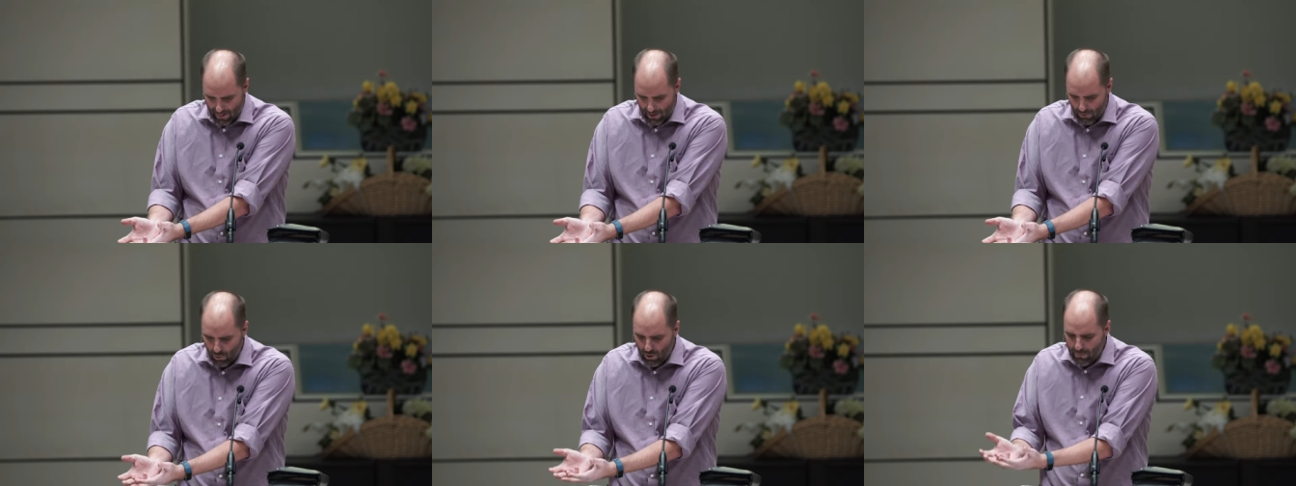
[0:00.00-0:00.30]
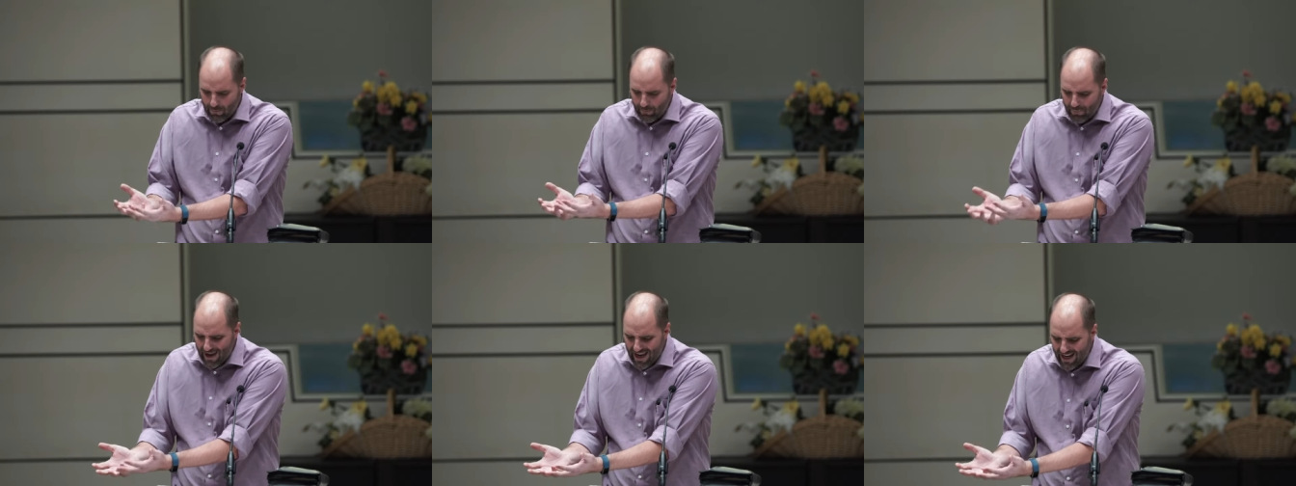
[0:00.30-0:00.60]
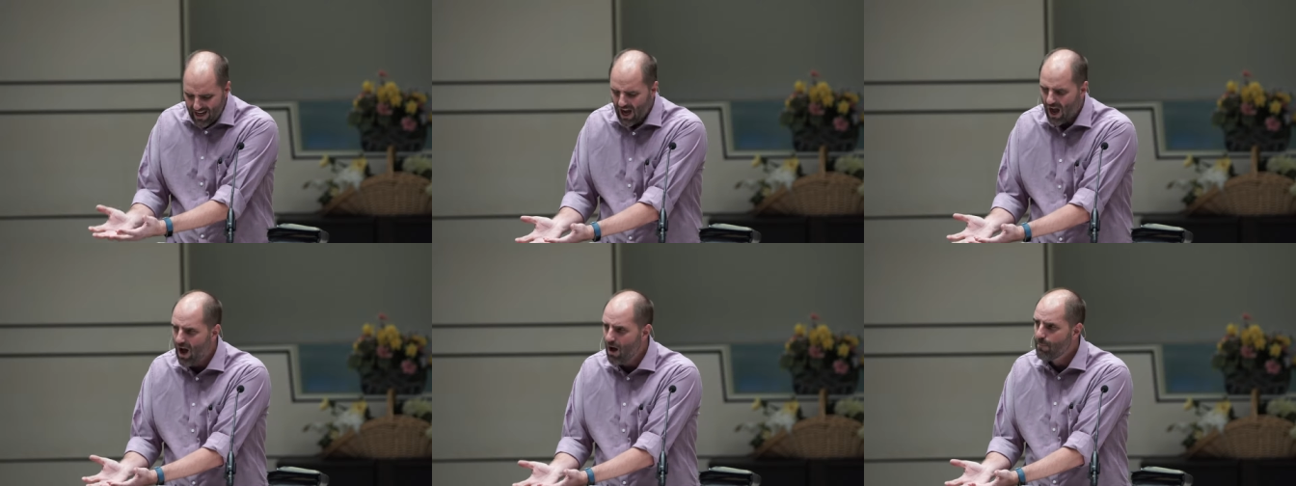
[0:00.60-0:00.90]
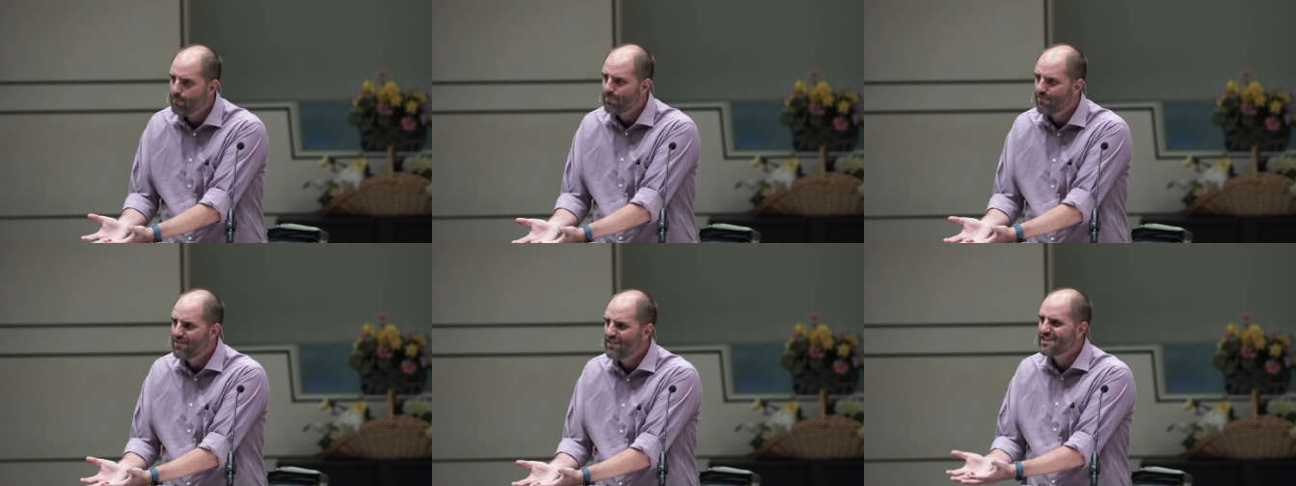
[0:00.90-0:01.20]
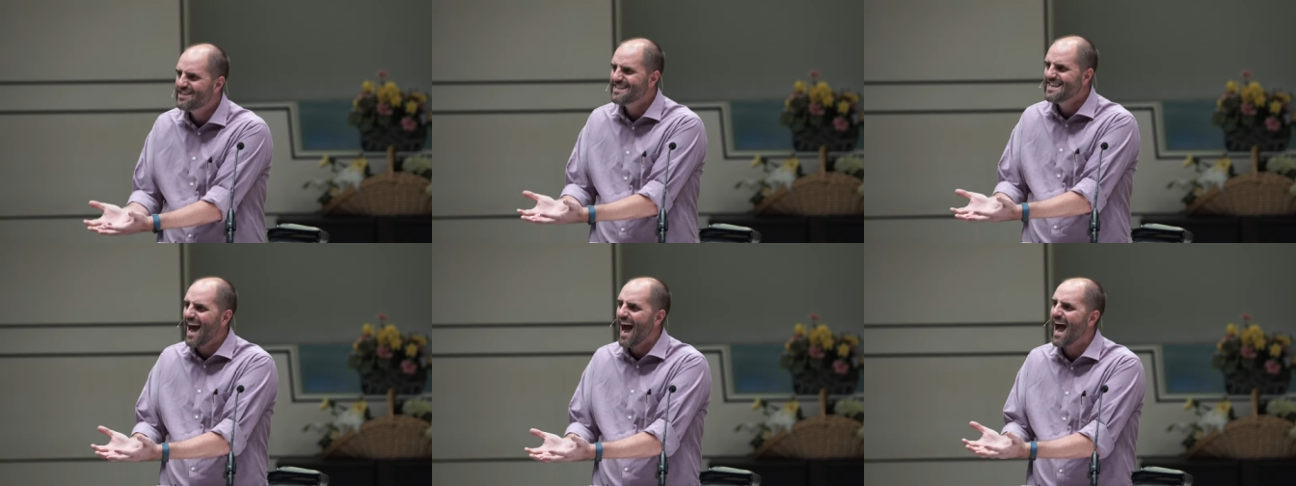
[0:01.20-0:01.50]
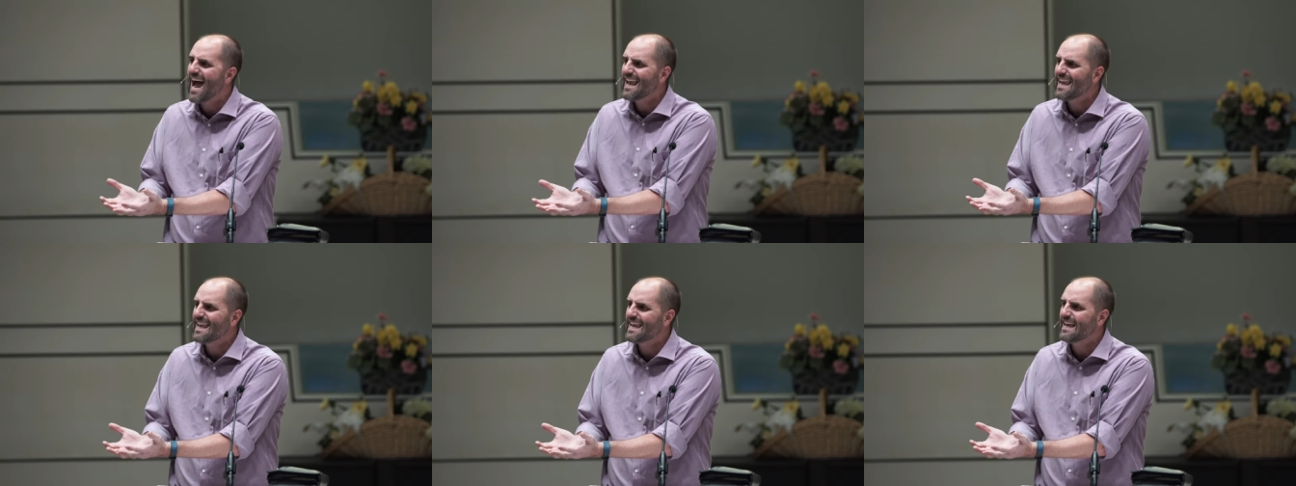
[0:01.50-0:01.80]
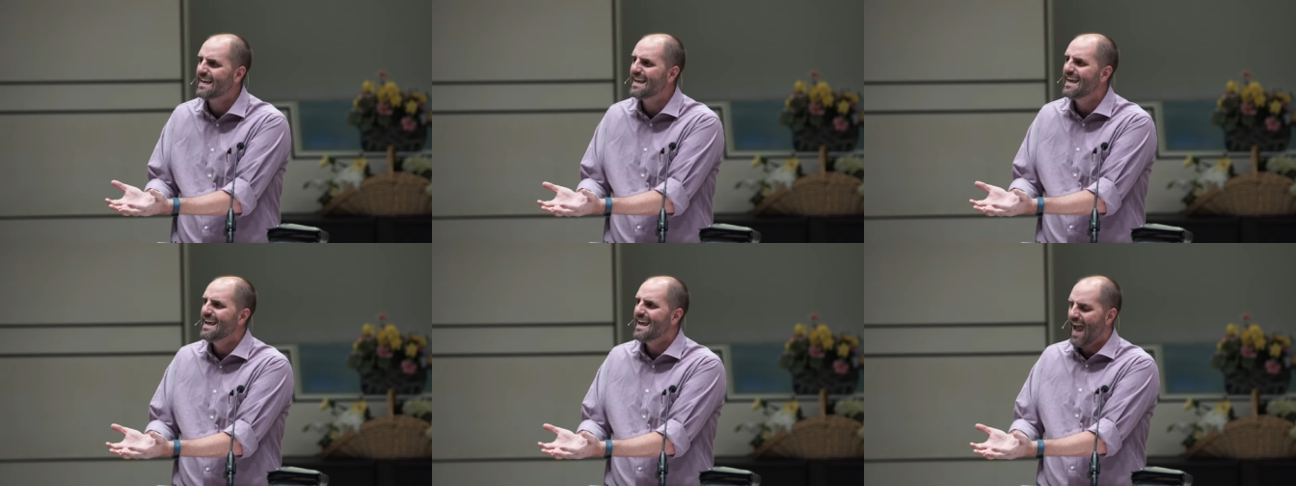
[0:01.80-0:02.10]
would pick up the
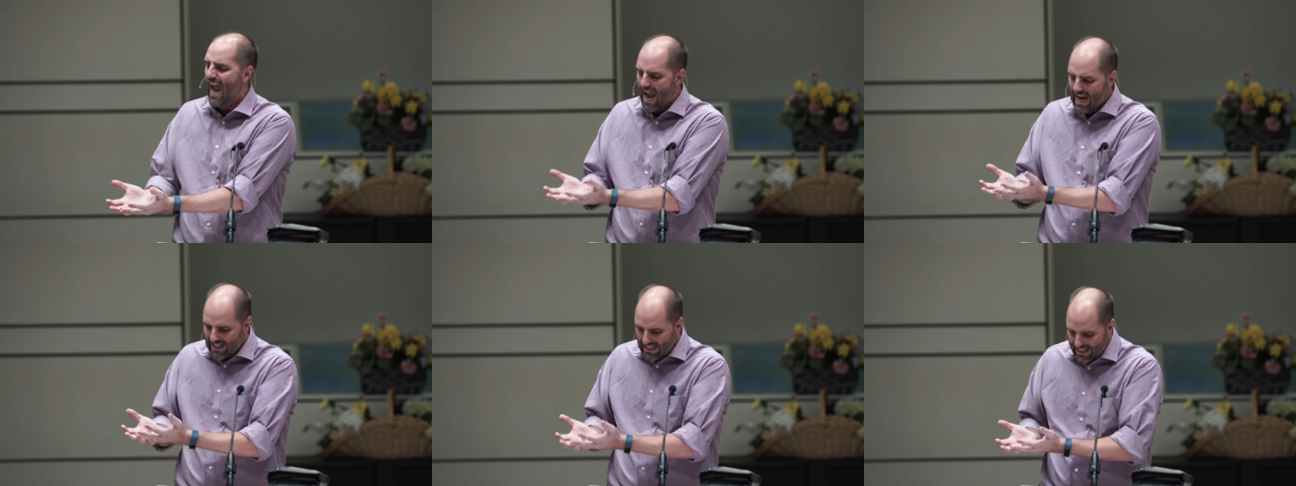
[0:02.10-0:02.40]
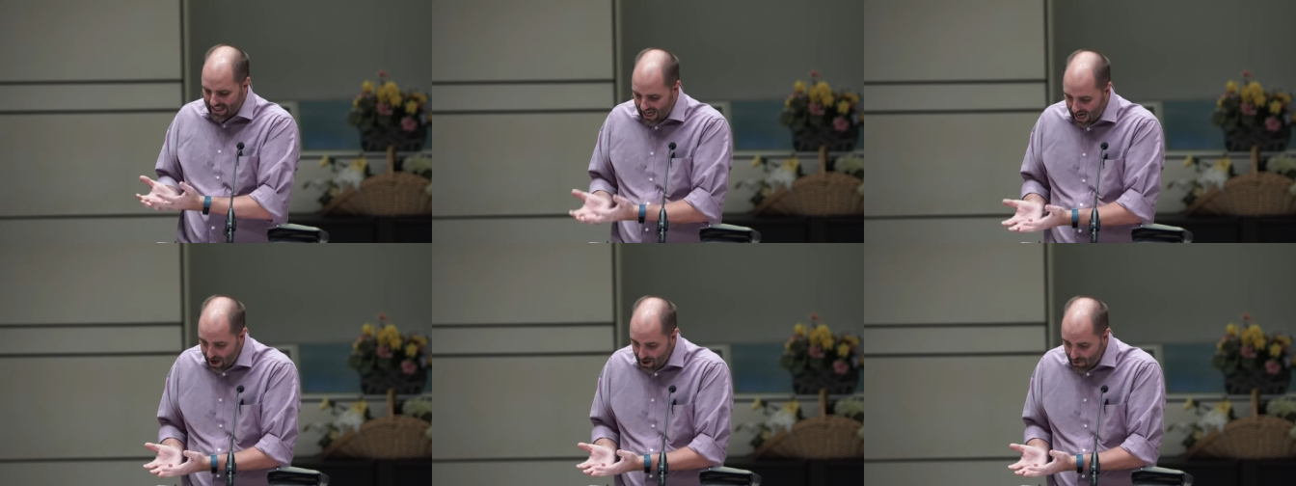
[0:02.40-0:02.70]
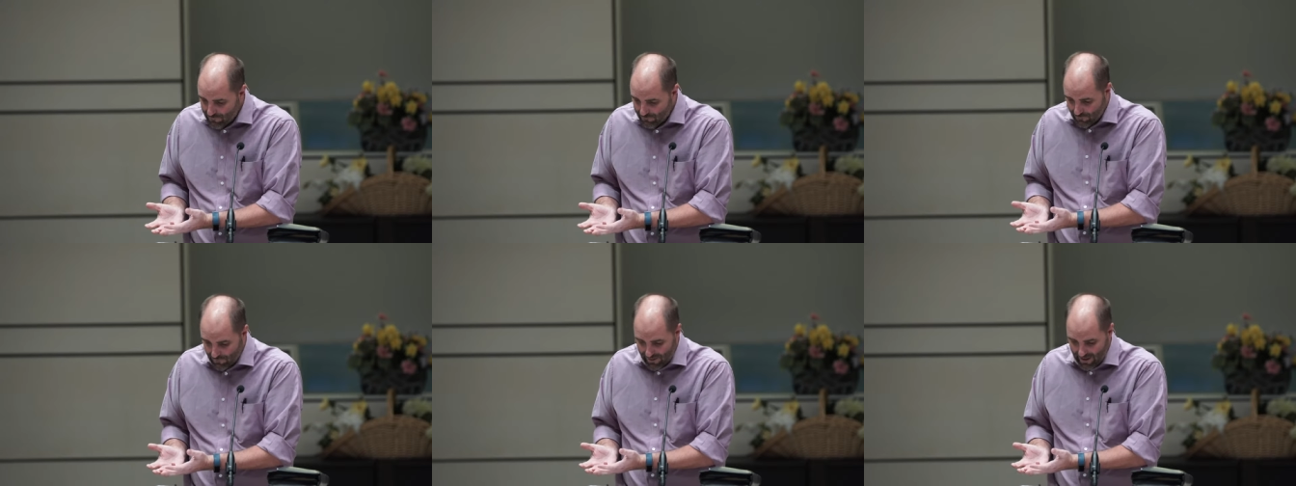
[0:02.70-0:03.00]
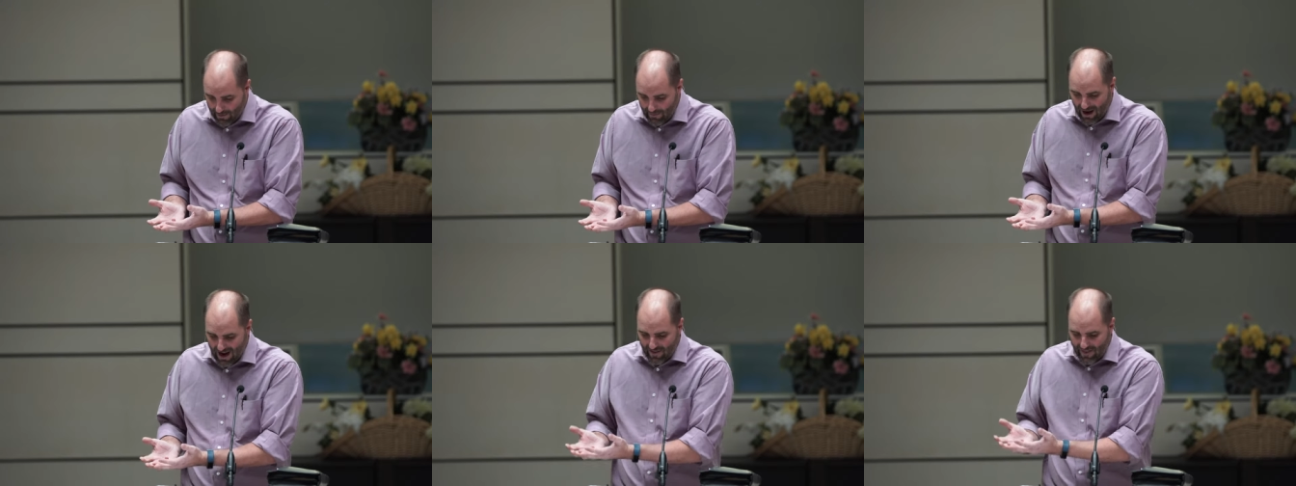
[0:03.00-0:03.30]
dying and care for them.